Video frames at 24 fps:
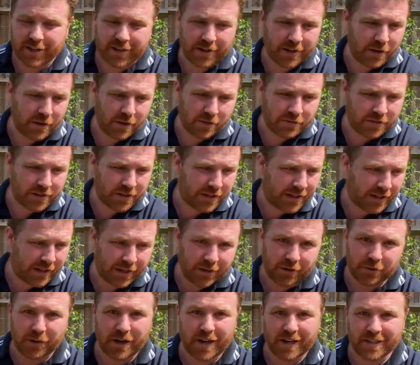You know, I've seen it in
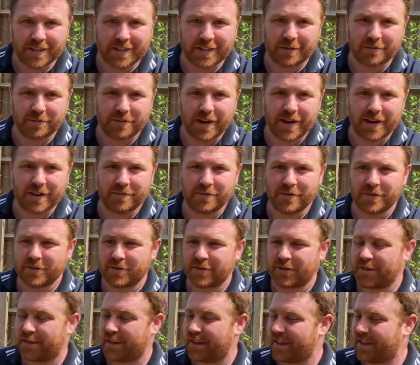cracks in
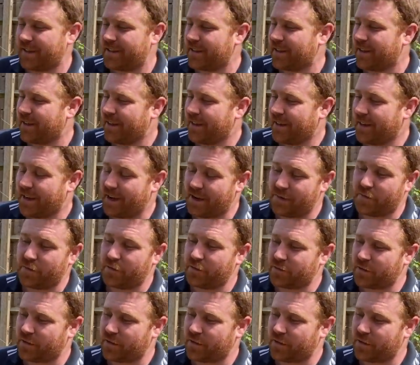pavements and things. I've